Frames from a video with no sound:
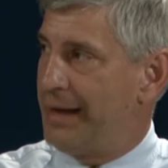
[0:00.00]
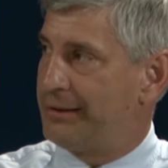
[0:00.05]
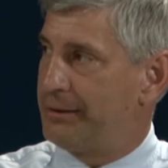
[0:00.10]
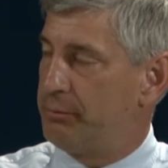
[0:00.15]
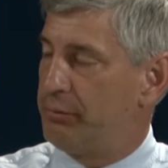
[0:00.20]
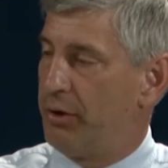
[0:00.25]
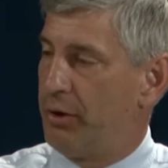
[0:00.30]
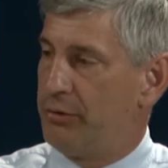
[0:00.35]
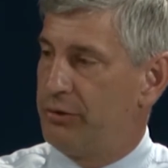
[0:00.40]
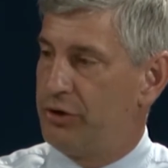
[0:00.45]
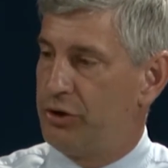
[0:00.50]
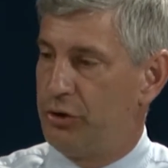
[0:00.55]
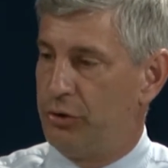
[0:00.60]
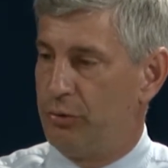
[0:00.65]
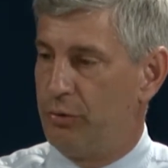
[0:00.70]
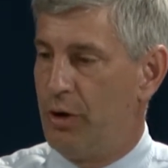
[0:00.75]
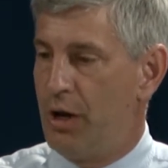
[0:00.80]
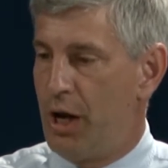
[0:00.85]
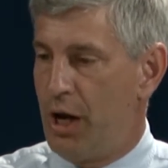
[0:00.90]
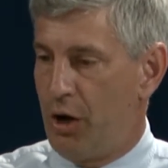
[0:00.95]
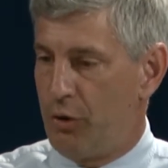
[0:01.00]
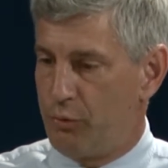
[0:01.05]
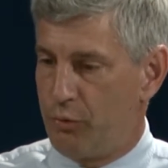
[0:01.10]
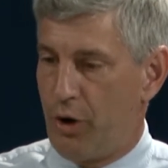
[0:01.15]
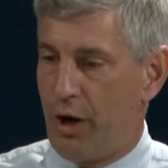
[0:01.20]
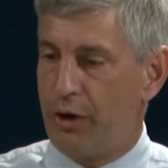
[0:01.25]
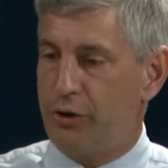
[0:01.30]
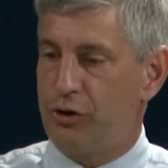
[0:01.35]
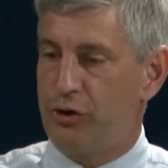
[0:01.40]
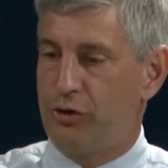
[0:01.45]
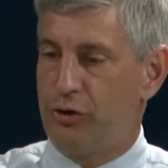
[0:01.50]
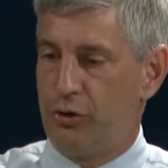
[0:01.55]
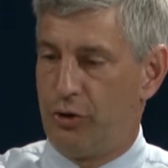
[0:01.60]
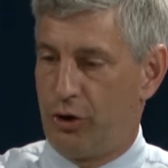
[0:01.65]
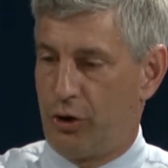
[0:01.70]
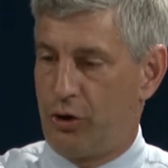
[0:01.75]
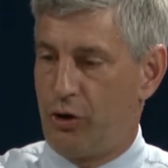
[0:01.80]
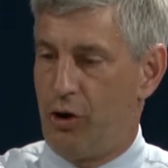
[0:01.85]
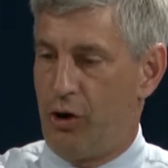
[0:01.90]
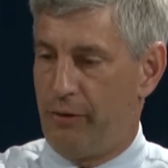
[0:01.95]
opposed to rush to the
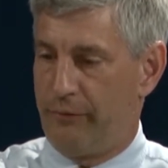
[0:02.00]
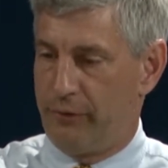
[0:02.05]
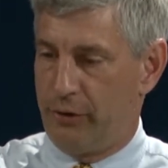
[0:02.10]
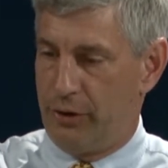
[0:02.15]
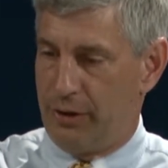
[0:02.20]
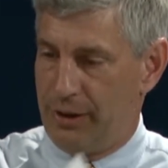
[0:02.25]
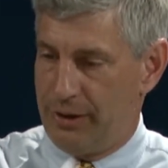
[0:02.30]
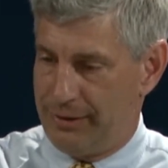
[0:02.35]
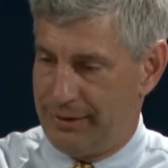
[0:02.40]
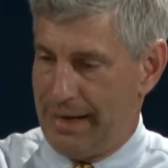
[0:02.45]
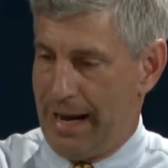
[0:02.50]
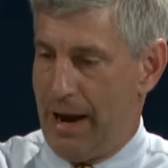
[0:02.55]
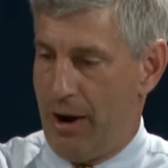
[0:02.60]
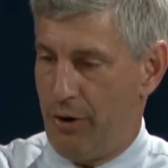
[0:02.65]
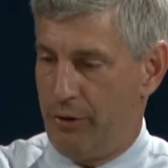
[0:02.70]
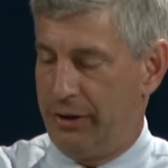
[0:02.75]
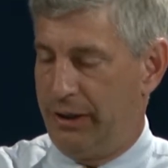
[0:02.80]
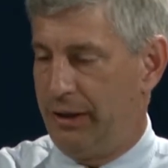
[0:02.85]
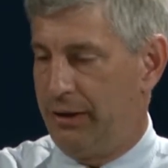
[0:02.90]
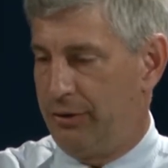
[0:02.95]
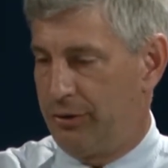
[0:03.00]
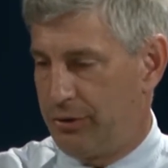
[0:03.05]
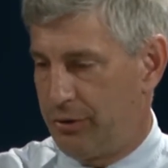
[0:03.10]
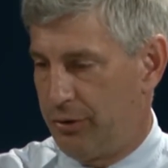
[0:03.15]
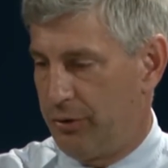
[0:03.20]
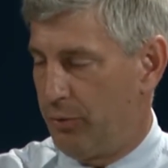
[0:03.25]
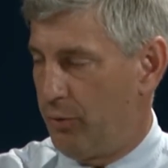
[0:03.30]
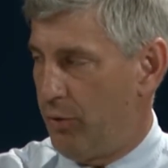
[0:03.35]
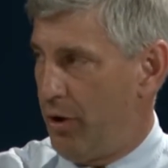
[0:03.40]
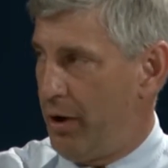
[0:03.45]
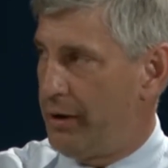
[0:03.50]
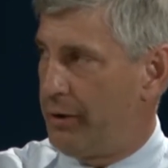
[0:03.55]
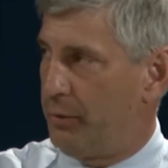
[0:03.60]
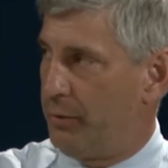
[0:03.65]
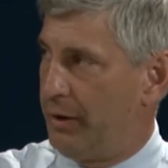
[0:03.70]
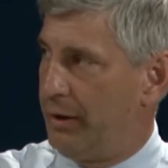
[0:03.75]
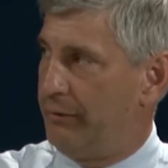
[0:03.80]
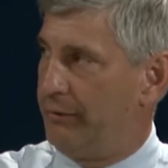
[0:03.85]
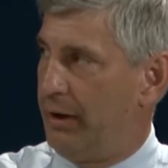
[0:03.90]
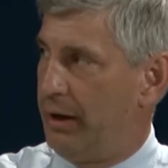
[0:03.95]
culvert down into the
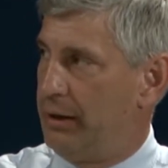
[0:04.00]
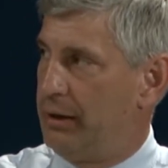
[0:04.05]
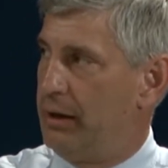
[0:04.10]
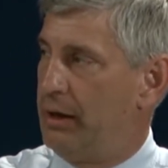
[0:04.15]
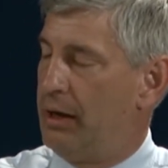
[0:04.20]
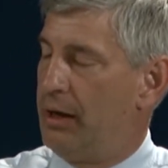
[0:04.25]
waterway, right?